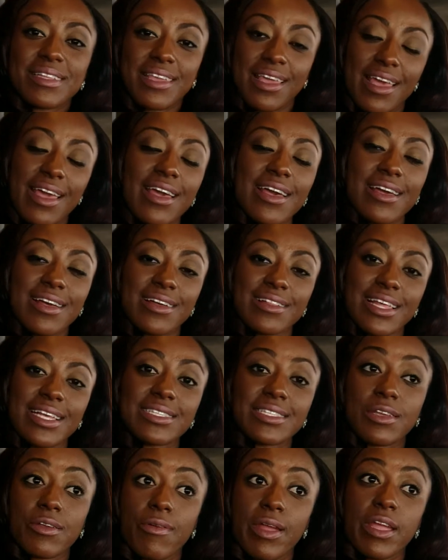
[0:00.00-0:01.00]
Yeah,
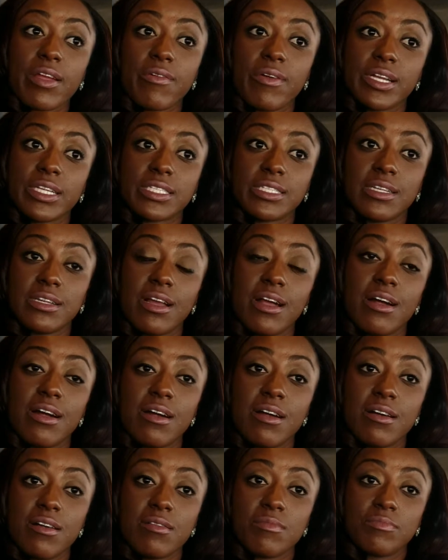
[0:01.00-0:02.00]
that's a great question.
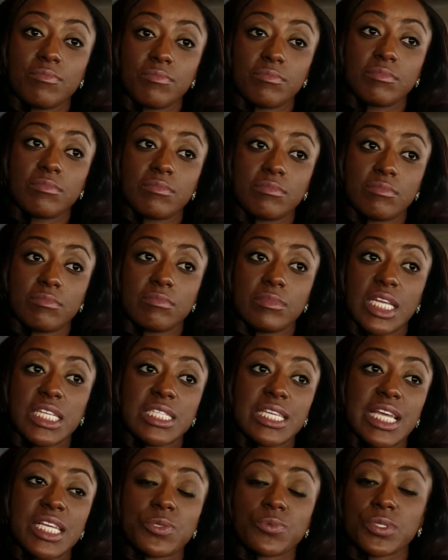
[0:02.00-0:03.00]
It
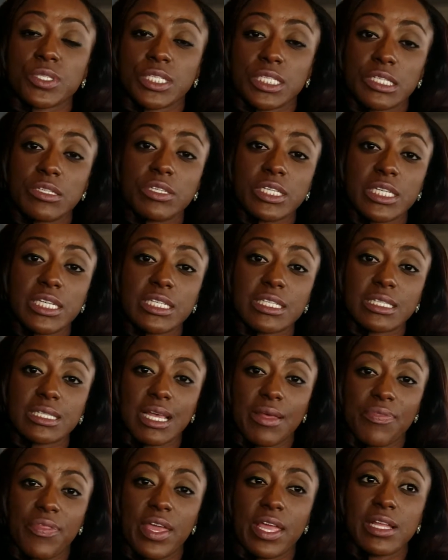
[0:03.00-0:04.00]
takes resilience.
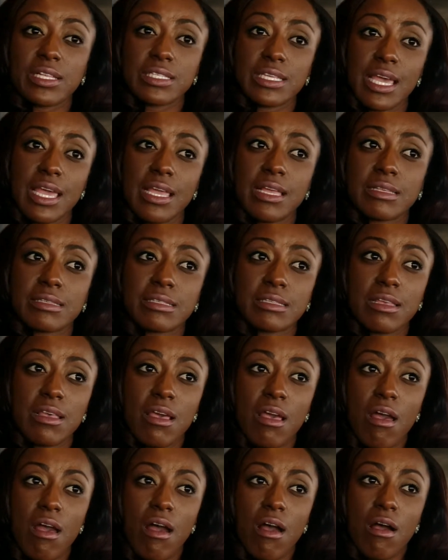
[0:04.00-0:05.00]
I think it takes
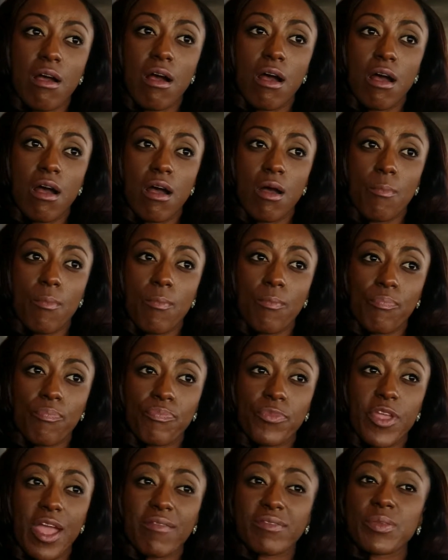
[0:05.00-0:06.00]

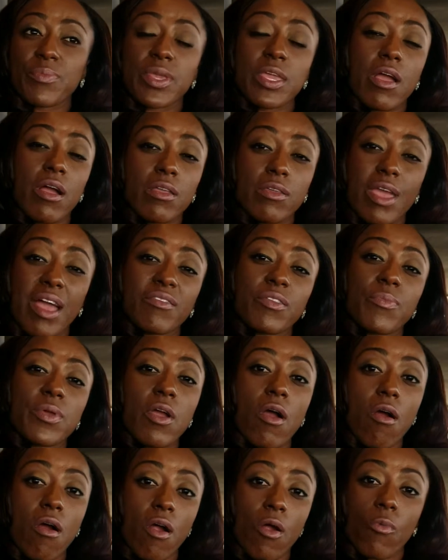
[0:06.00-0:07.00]
you have to be a
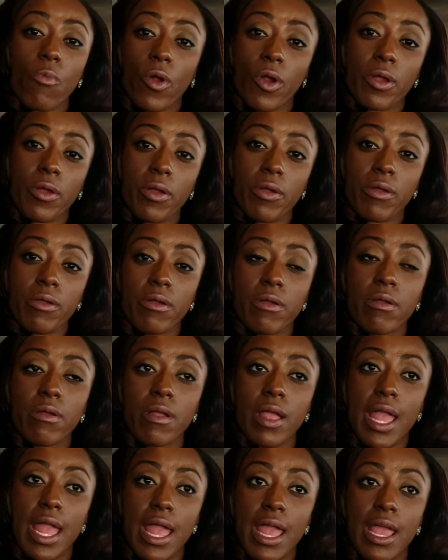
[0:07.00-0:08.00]
hard worker,
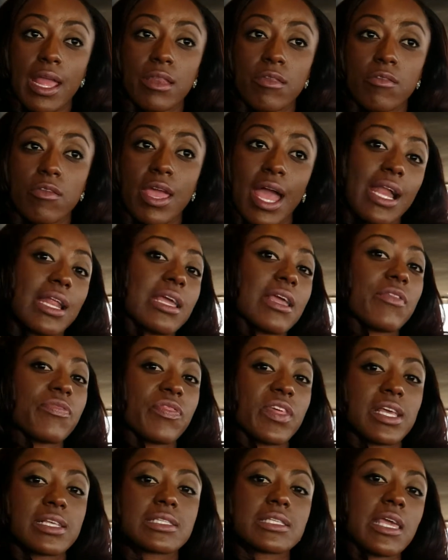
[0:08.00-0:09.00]
and you got to get
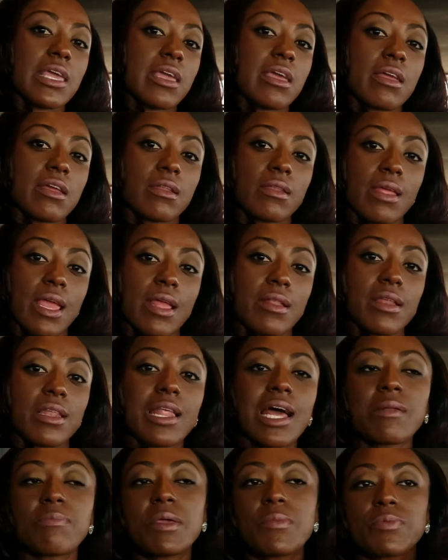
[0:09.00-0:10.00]
thick skin. And a
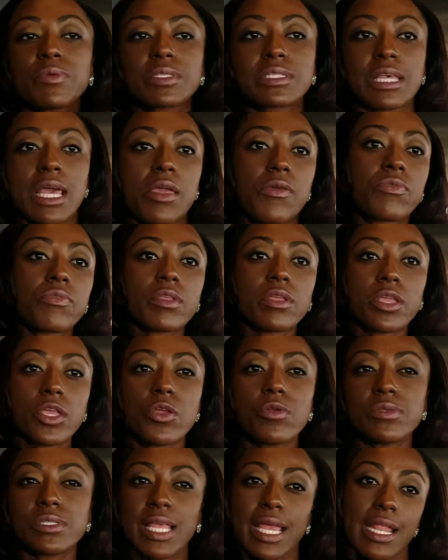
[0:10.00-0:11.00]
lot of people
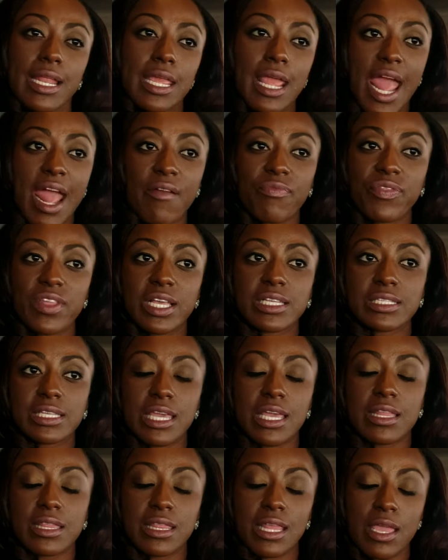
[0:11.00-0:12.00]
use that have thick
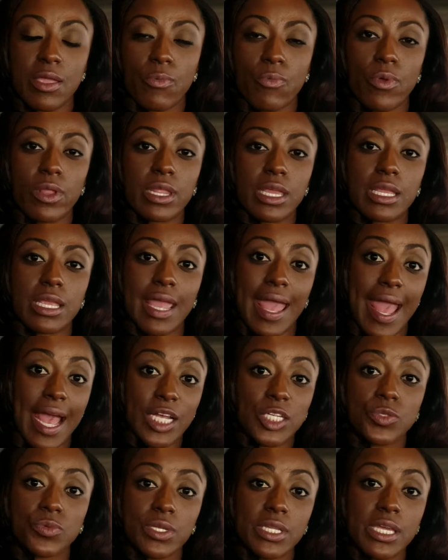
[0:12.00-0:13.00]
skin thing really
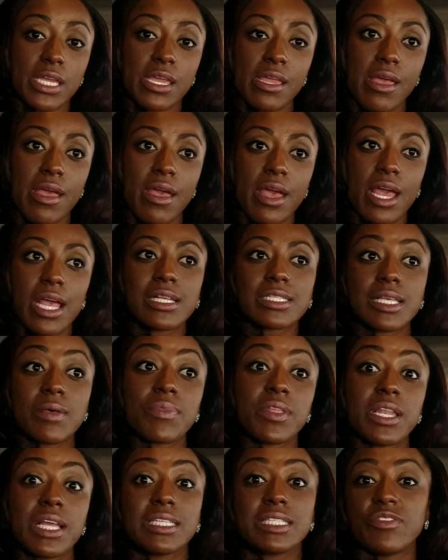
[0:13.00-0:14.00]
casually. It's
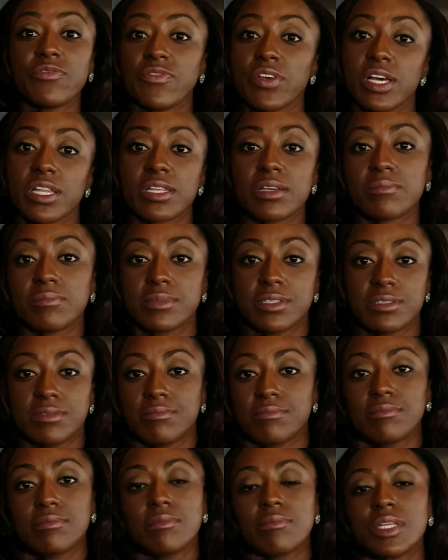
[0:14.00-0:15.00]
something that's developed.
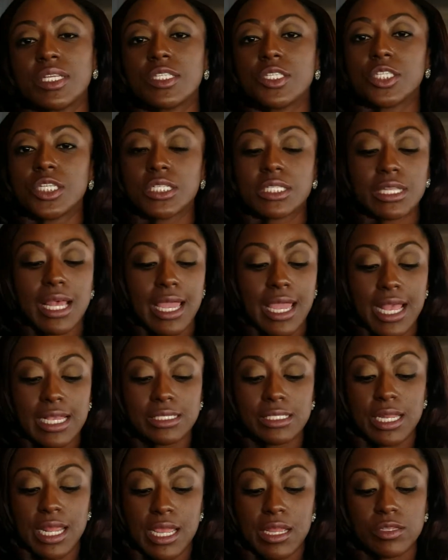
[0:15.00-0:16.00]
I mean, just like
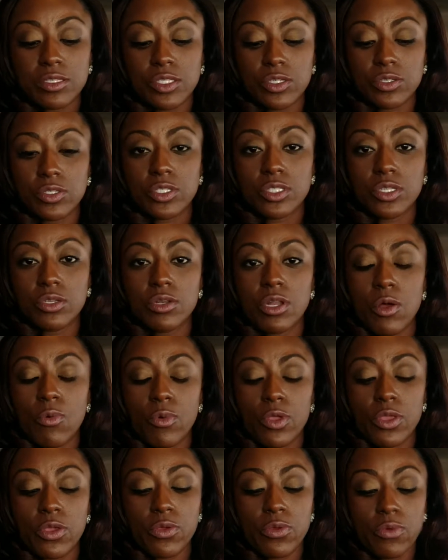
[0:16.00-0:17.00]
as dancers,
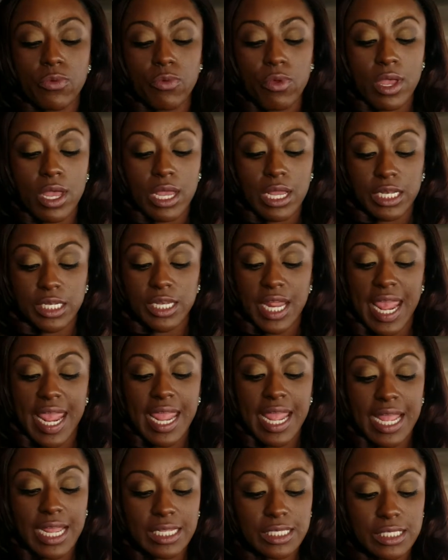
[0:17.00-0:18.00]
when you
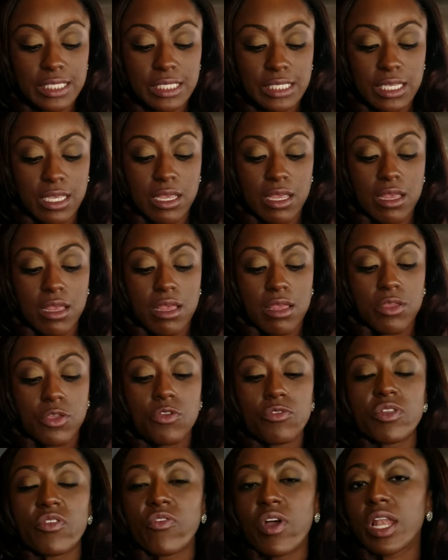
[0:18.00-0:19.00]
dance,
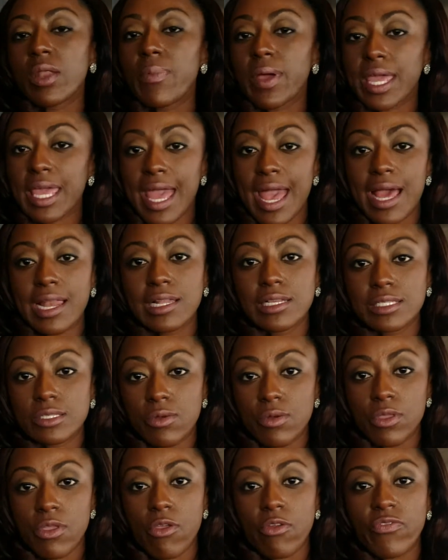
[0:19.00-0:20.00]
you develop a callus
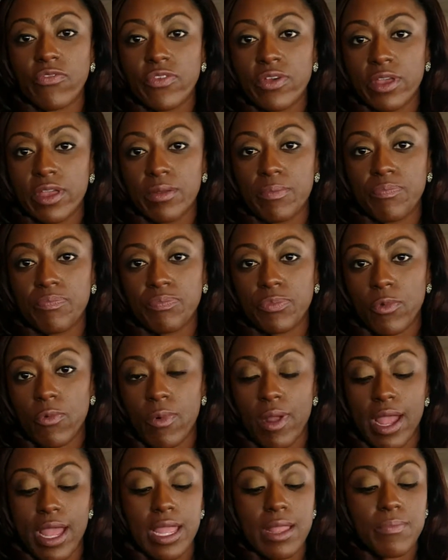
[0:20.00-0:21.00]
on your foot,
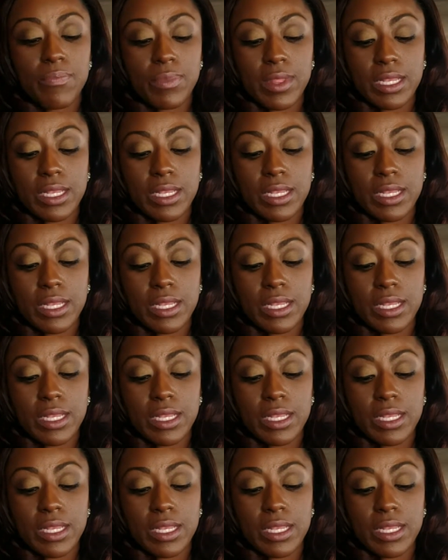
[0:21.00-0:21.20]
right?